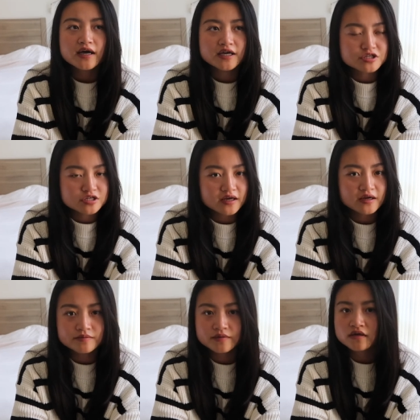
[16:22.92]

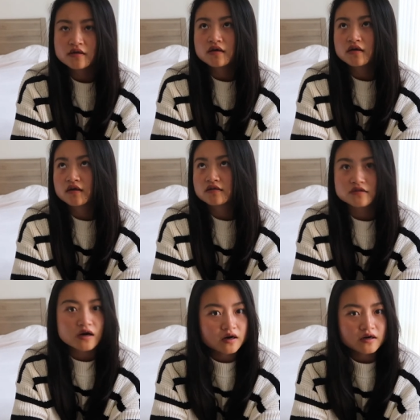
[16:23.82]
H&M,
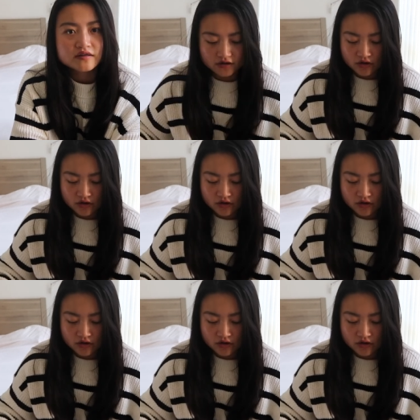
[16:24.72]
Zara,